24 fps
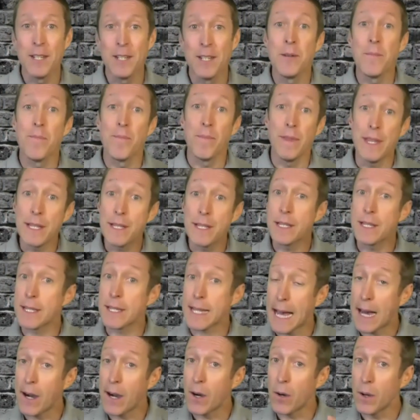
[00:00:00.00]
This is
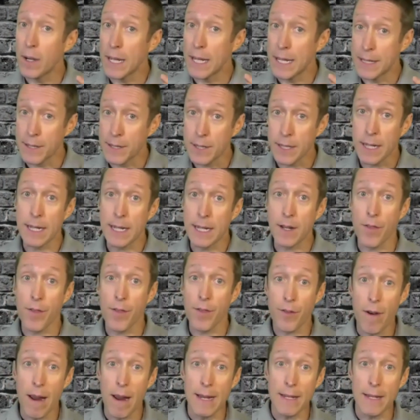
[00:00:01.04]
how insider
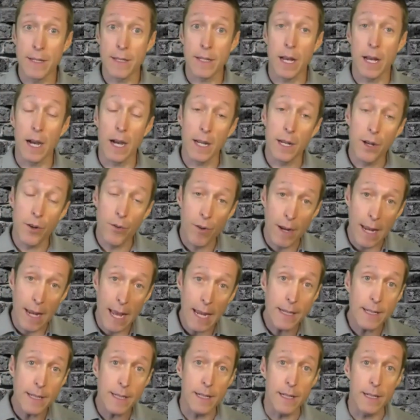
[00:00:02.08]
threats are
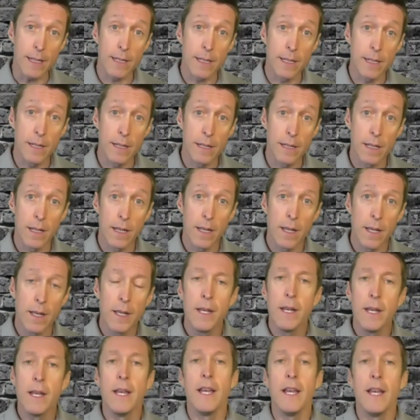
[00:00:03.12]
created.
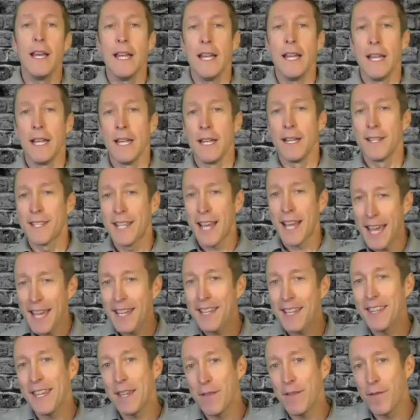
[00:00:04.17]
Take
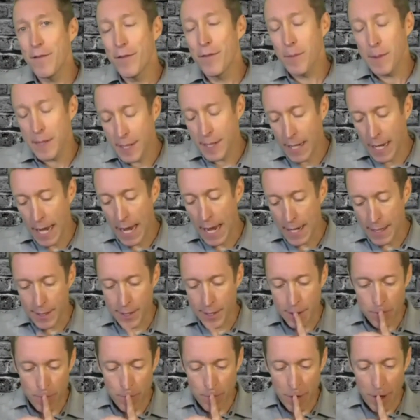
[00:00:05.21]
the infamous
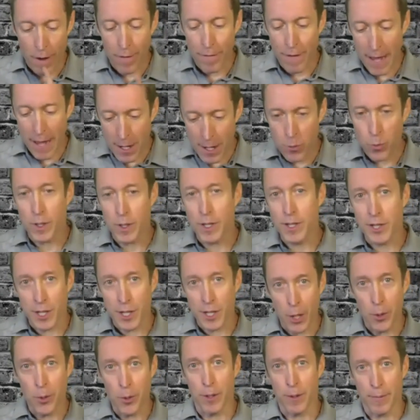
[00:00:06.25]
case of Edward
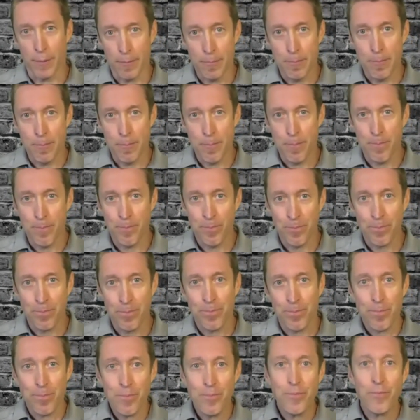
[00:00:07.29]
Snowden,
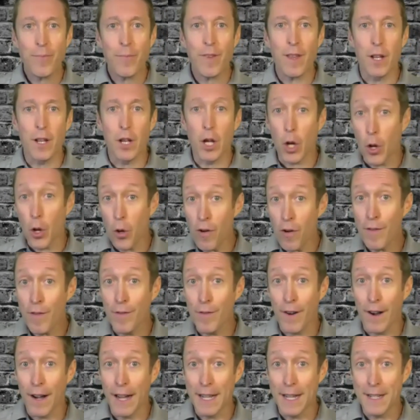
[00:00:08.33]

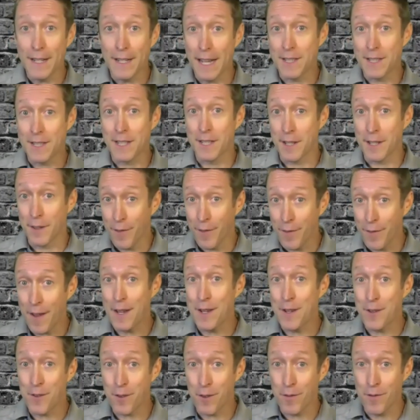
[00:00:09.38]
glorified as a
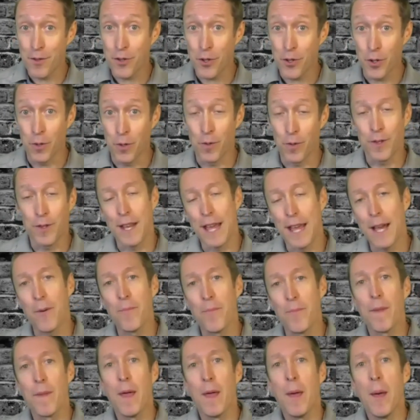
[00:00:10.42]
defender of truth. Now,
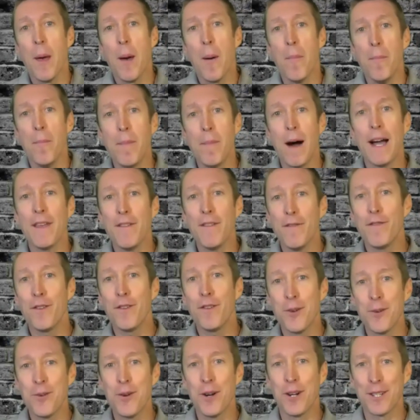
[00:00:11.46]
my
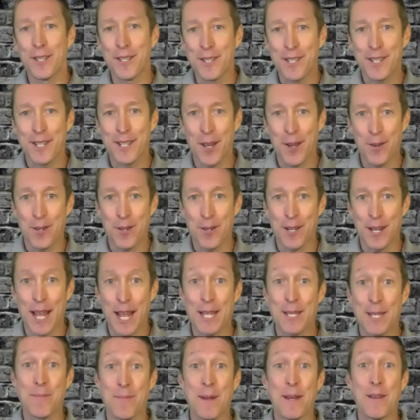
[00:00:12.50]
view on Snowden
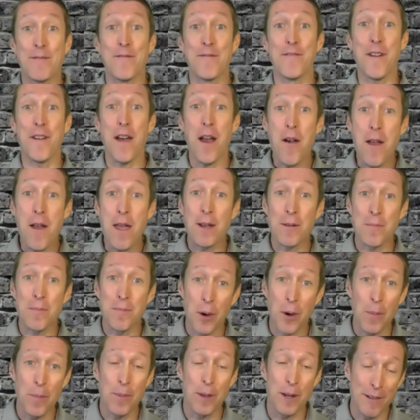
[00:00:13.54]
has been very
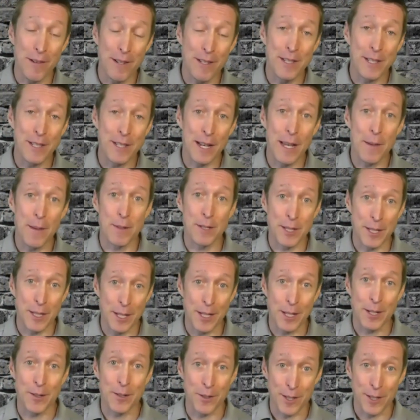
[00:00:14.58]
unpopular in cyber
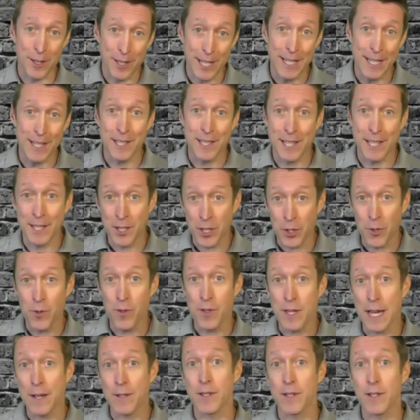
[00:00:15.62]
circles since his
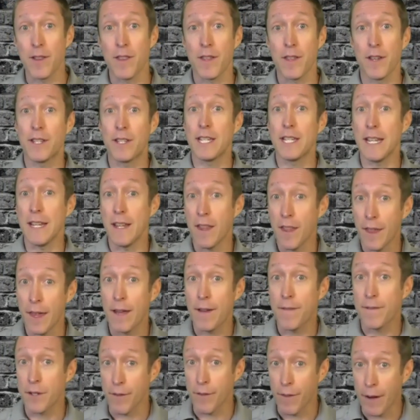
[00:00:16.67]
2013
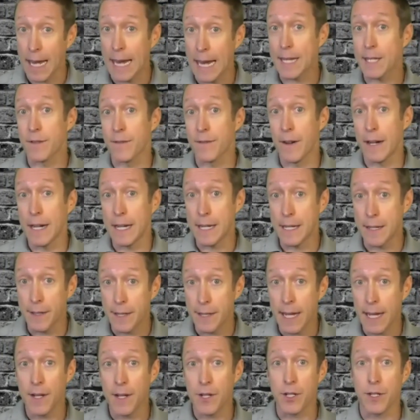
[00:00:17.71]
theft of classified
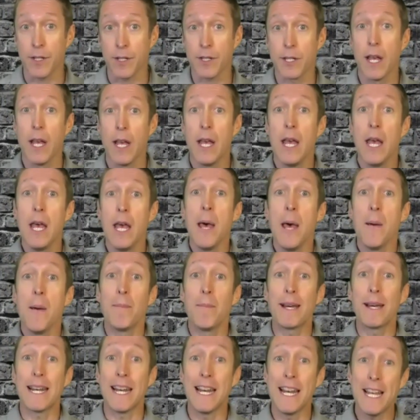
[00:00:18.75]
intelligence.
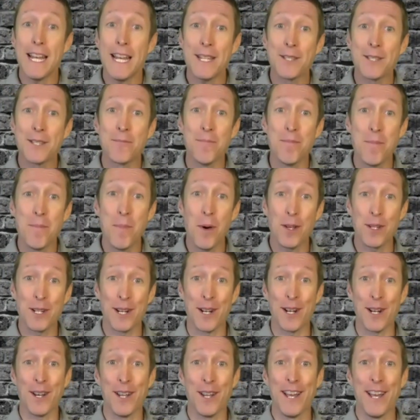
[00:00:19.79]
But let's
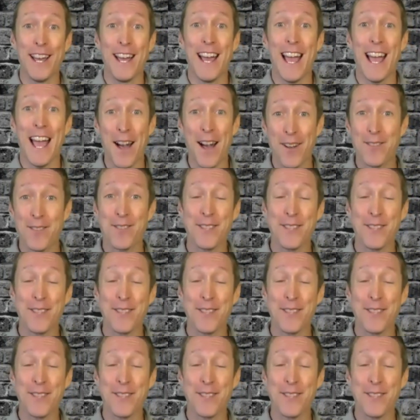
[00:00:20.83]
model healthy